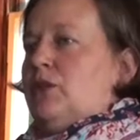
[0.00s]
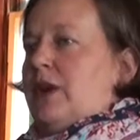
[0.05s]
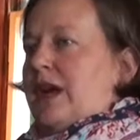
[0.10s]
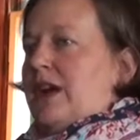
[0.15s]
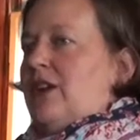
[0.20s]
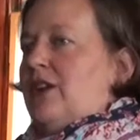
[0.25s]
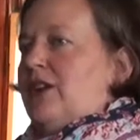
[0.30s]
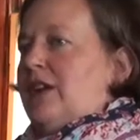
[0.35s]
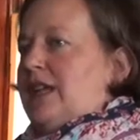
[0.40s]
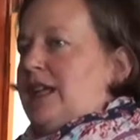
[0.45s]

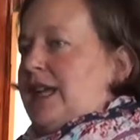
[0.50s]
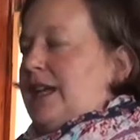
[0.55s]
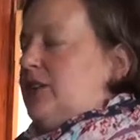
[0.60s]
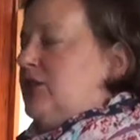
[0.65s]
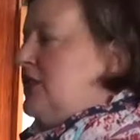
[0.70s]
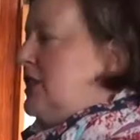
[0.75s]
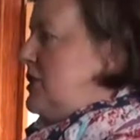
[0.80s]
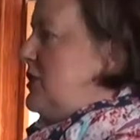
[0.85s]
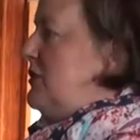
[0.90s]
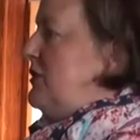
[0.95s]
rare and
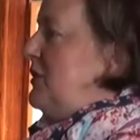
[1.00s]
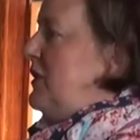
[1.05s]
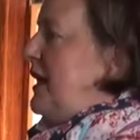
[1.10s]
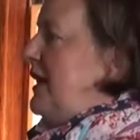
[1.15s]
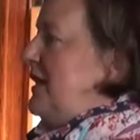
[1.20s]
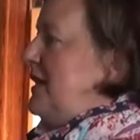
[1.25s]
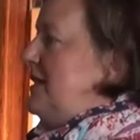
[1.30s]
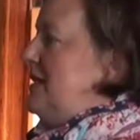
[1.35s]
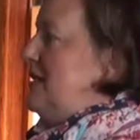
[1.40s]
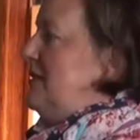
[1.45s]
heritage
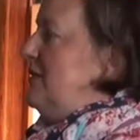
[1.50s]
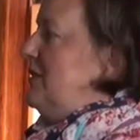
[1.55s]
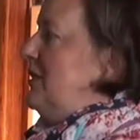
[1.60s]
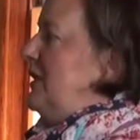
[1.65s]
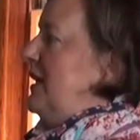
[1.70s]
varieties of